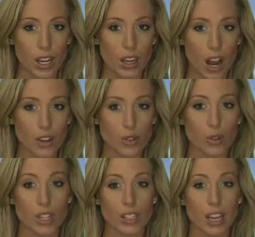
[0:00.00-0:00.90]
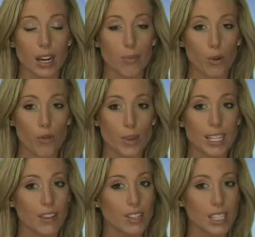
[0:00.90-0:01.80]
Costner says that improvements
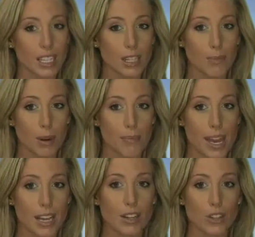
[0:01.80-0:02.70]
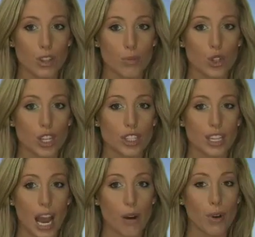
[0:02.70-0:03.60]
have since been made to the machines
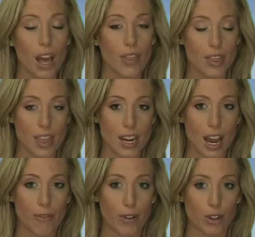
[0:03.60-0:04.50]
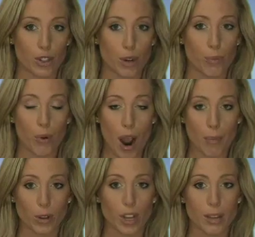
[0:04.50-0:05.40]
now, and they now function
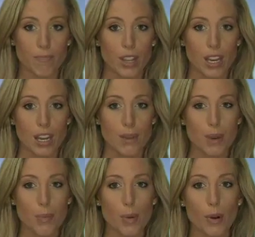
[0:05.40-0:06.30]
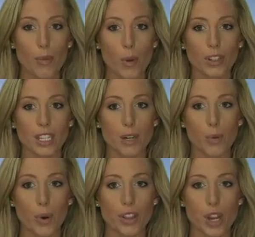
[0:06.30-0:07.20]
properly. BP will reportedly
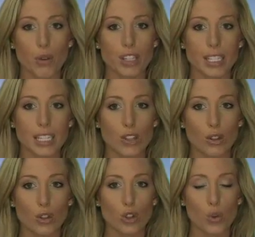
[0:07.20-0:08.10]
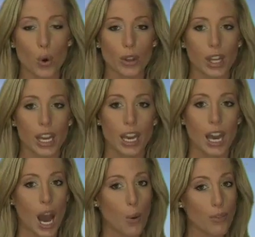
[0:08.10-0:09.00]
deploy the OTC units shortly.
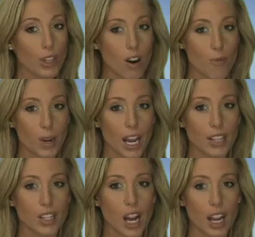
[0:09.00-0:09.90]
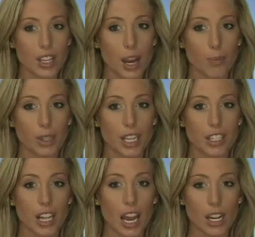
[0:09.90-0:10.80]
However, the government has not yet
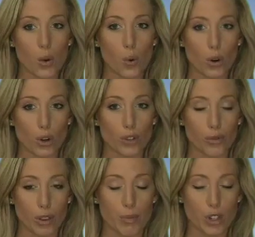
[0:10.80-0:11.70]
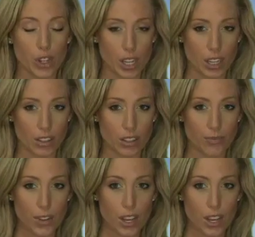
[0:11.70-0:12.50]
placed any orders for the machines.